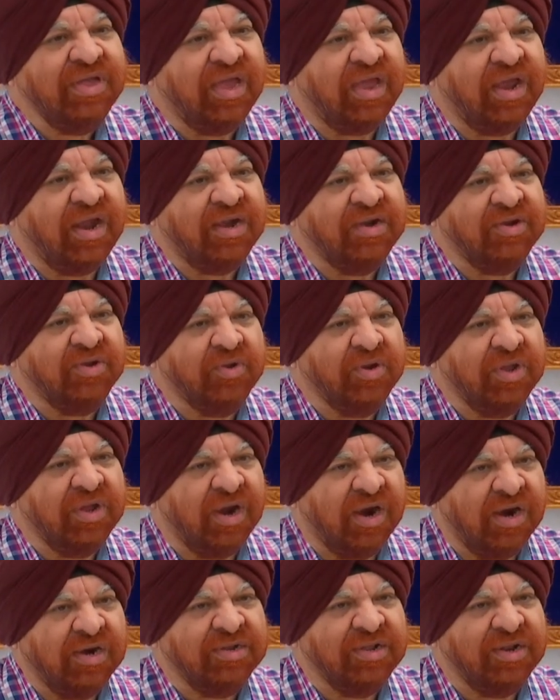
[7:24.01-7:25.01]
And during
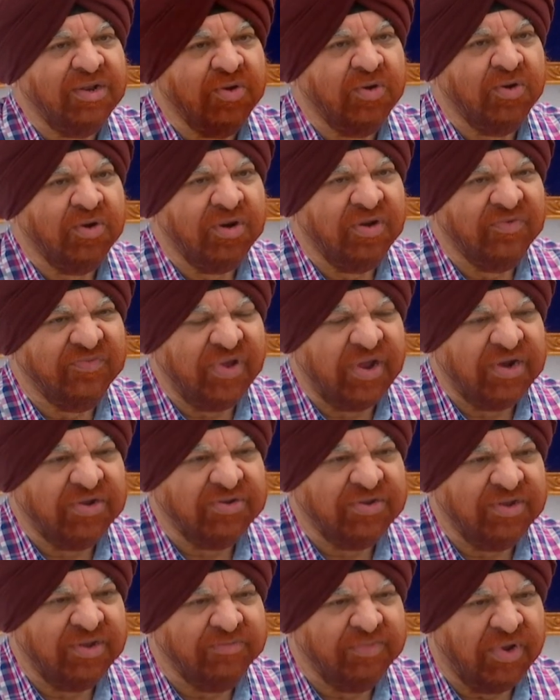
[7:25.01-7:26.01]
her tenure, in
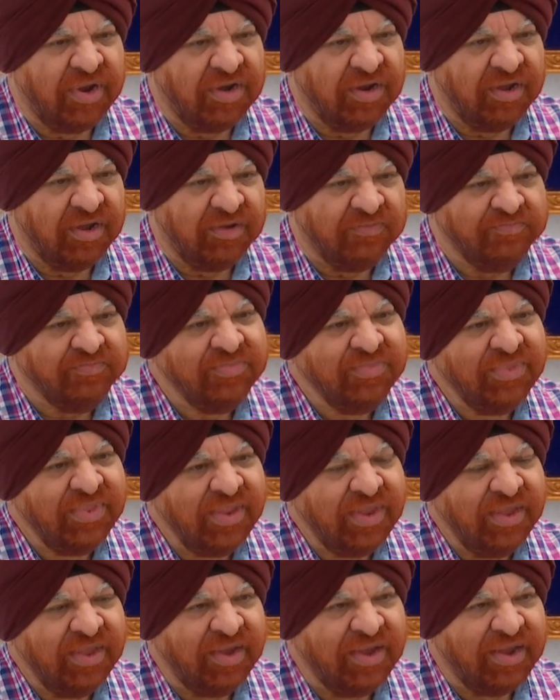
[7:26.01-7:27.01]
fact, she made a
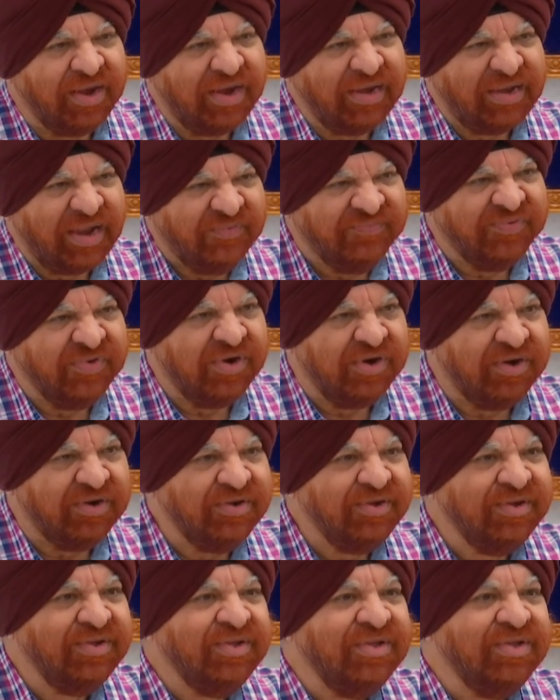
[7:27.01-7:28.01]
great effort